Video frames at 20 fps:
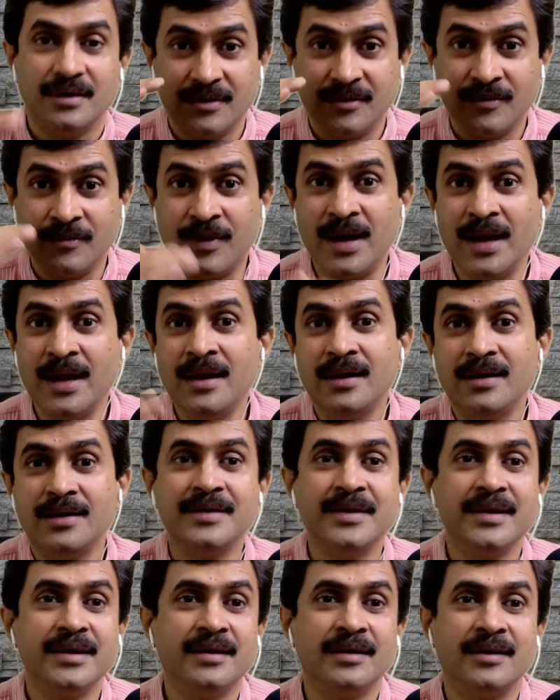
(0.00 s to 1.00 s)
while
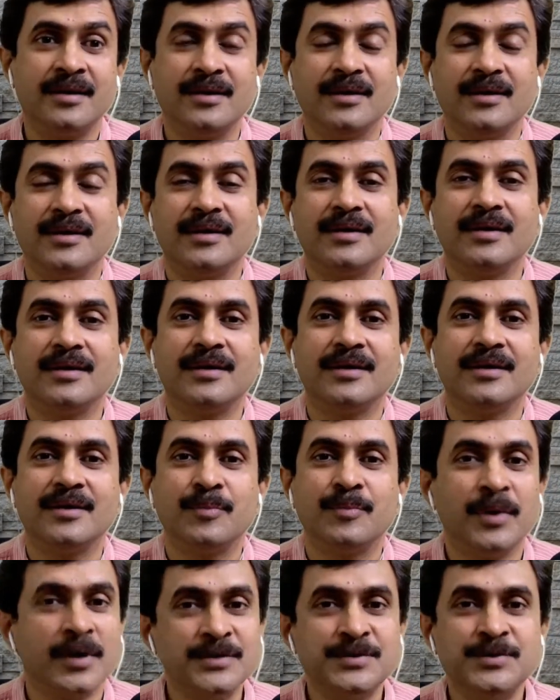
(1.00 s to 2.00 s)
they are
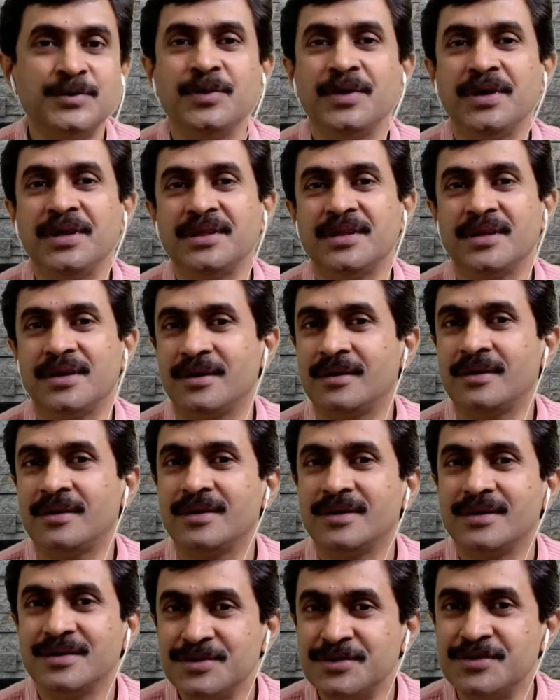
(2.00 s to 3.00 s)
pursuing their
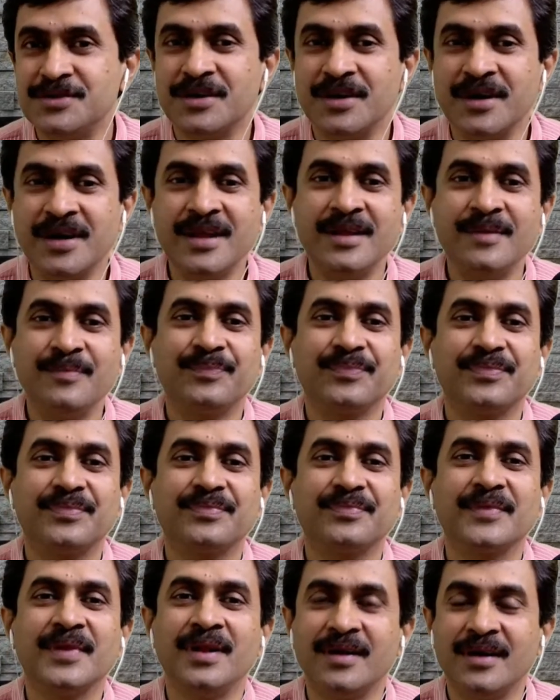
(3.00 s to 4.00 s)

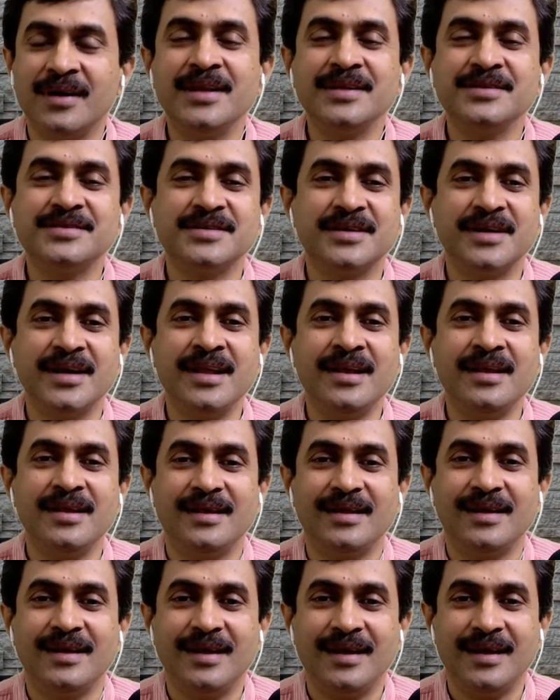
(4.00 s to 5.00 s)
learning journey
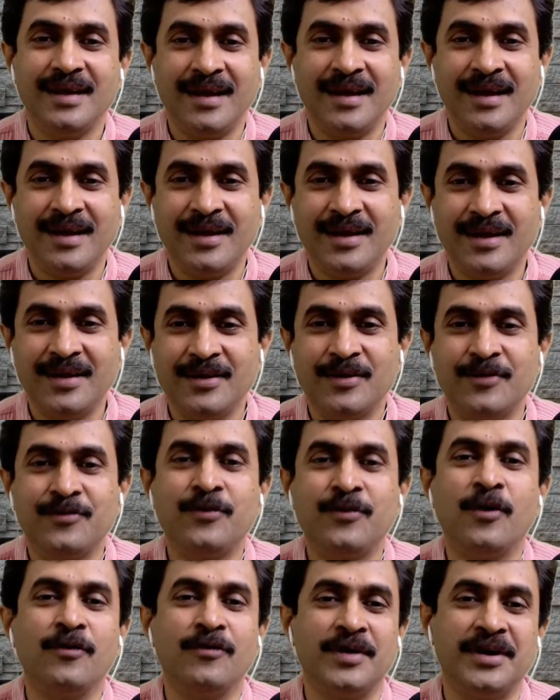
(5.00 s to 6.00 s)

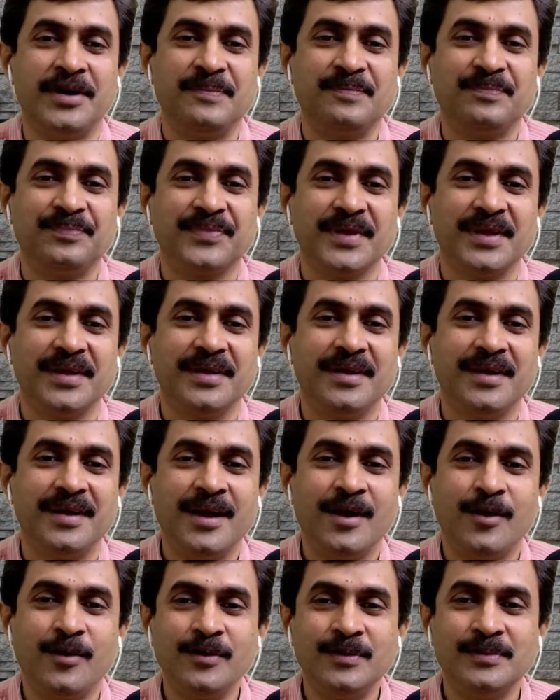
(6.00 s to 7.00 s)
forward.
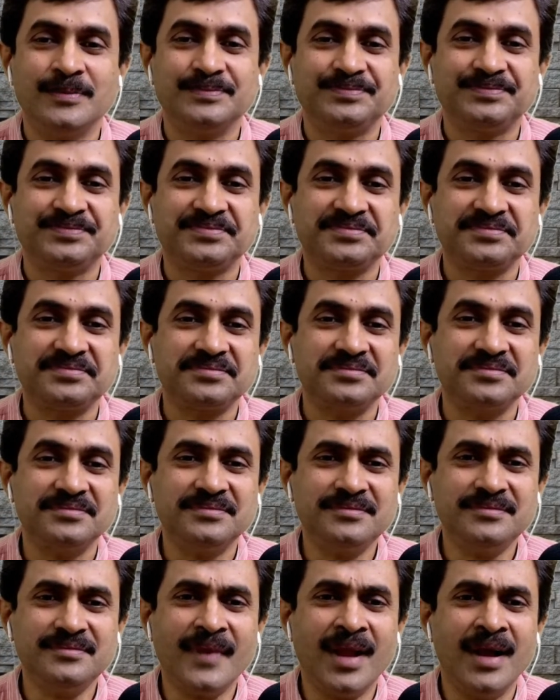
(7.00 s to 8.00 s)
Now,
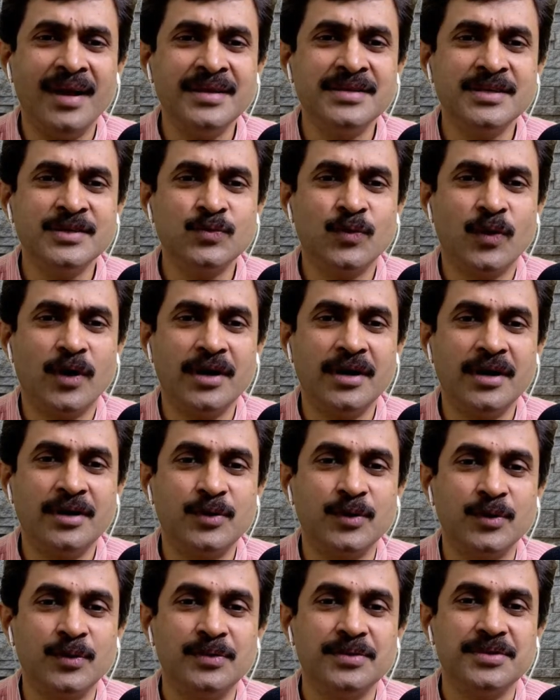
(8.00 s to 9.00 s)
I just wanted
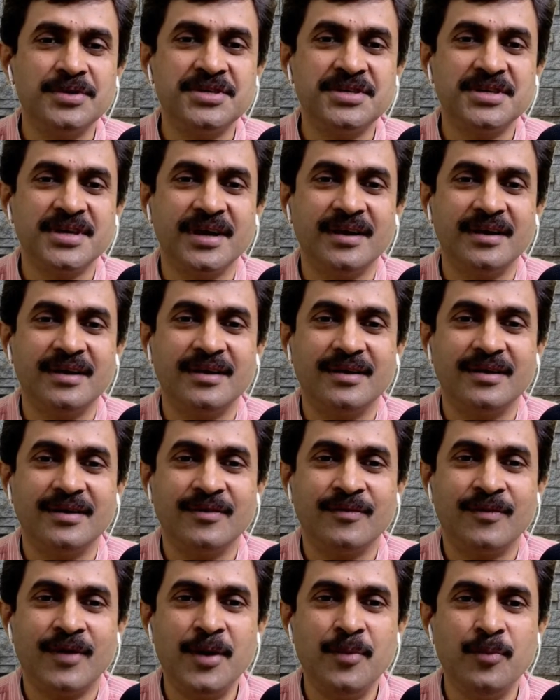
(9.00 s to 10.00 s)
to share
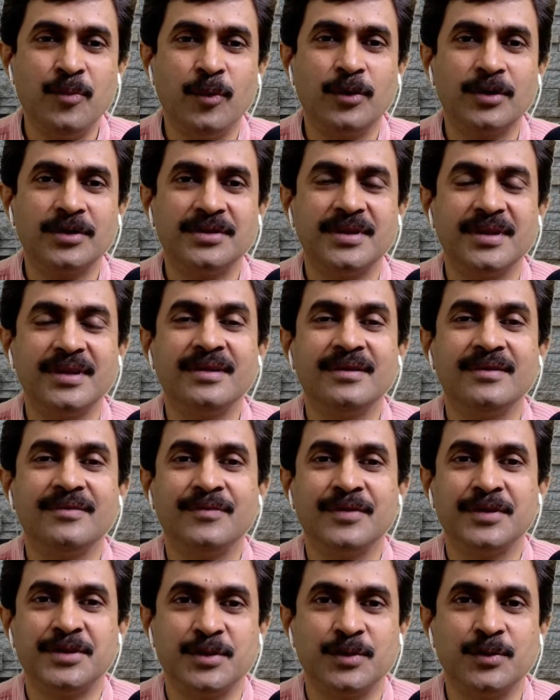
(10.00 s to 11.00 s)
one more thing
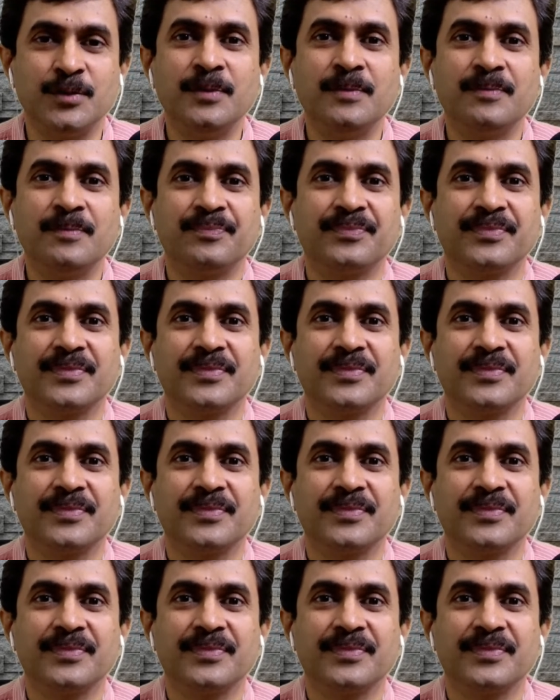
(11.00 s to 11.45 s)
with you.